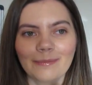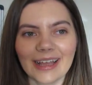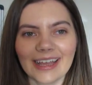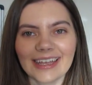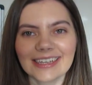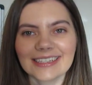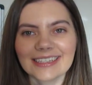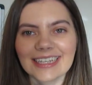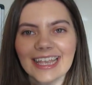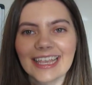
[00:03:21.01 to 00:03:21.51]

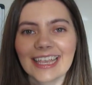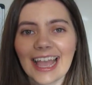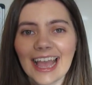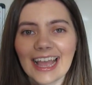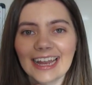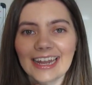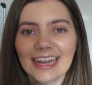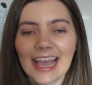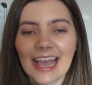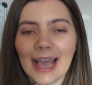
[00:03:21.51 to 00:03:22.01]
But
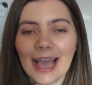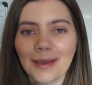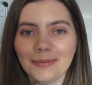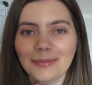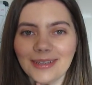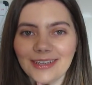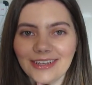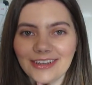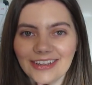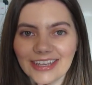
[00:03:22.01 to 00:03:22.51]
again,
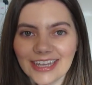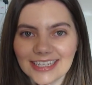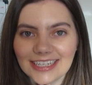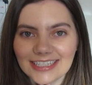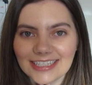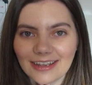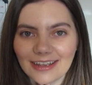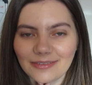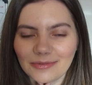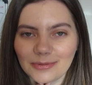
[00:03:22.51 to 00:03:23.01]
happy new year
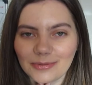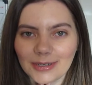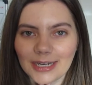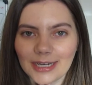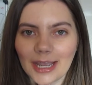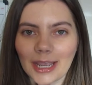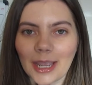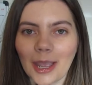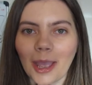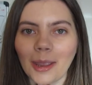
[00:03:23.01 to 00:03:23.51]
to everyone.
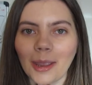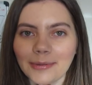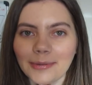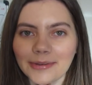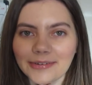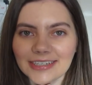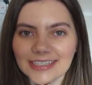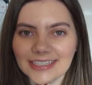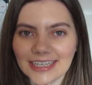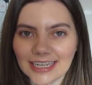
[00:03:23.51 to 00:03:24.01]
I hope
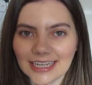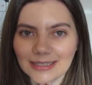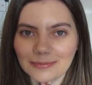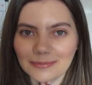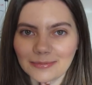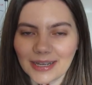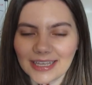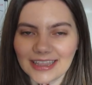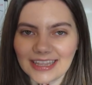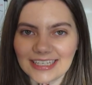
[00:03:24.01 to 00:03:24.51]
you're excited
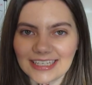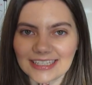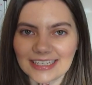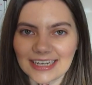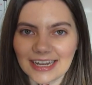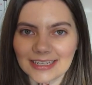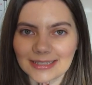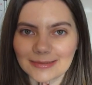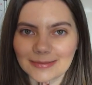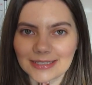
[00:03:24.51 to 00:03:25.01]
by these
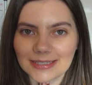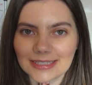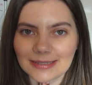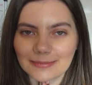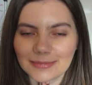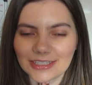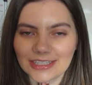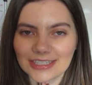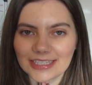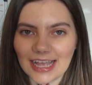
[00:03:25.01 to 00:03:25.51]
announcements as
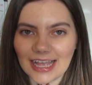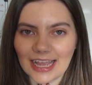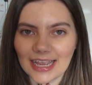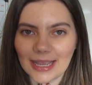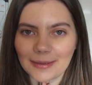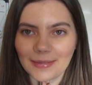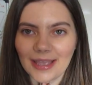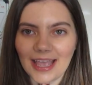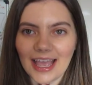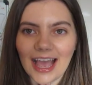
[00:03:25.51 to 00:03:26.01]
much as I
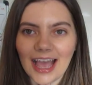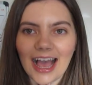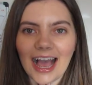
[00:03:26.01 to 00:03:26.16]
am.